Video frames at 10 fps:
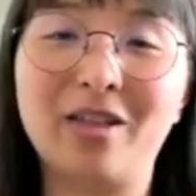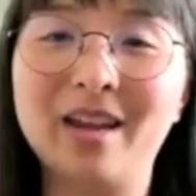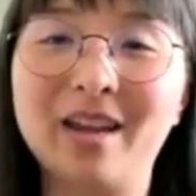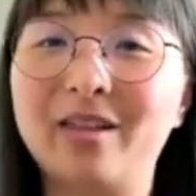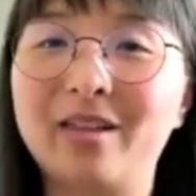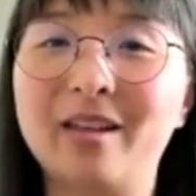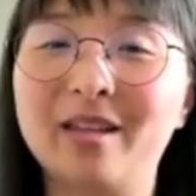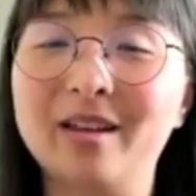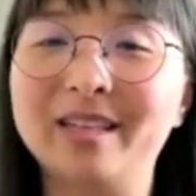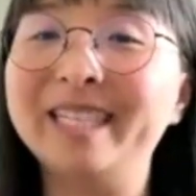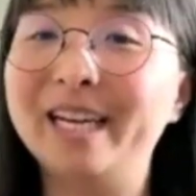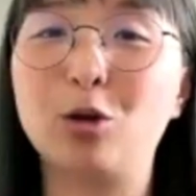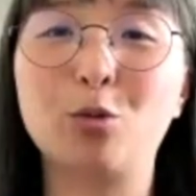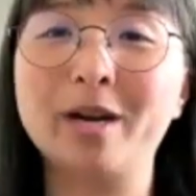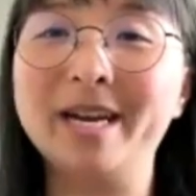I think the
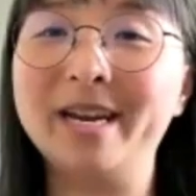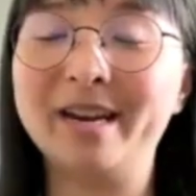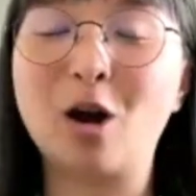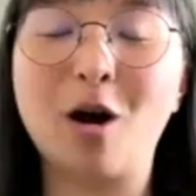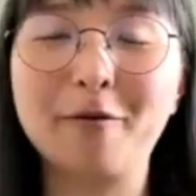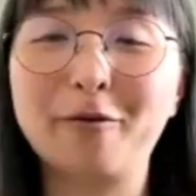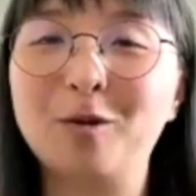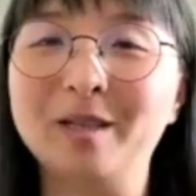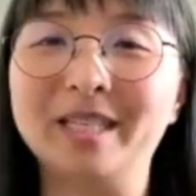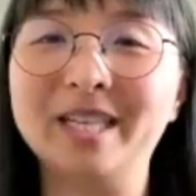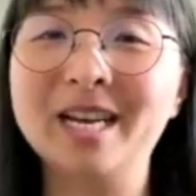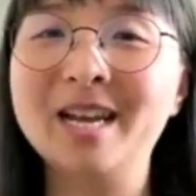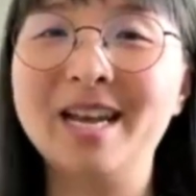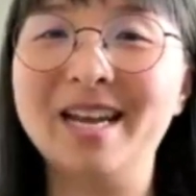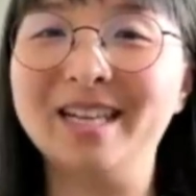C3 conference
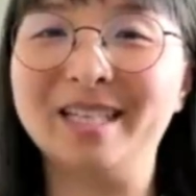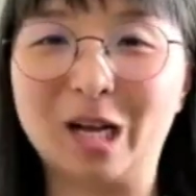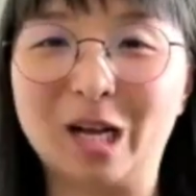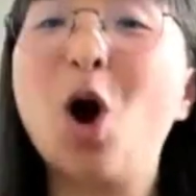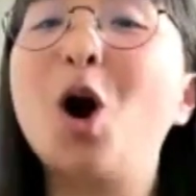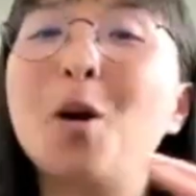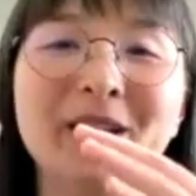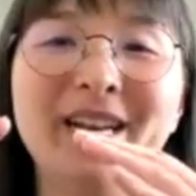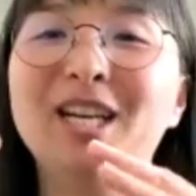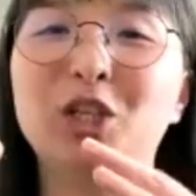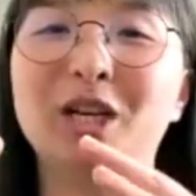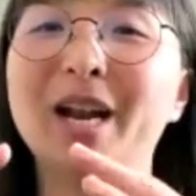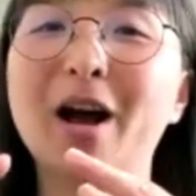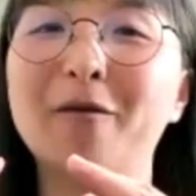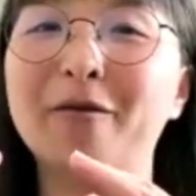is the
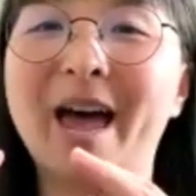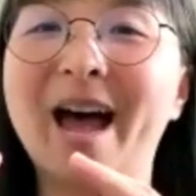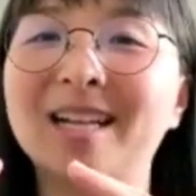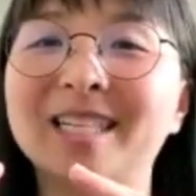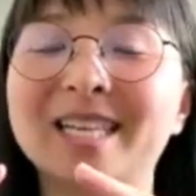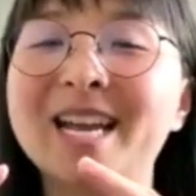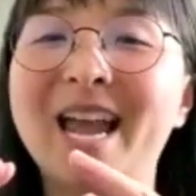culmination of that.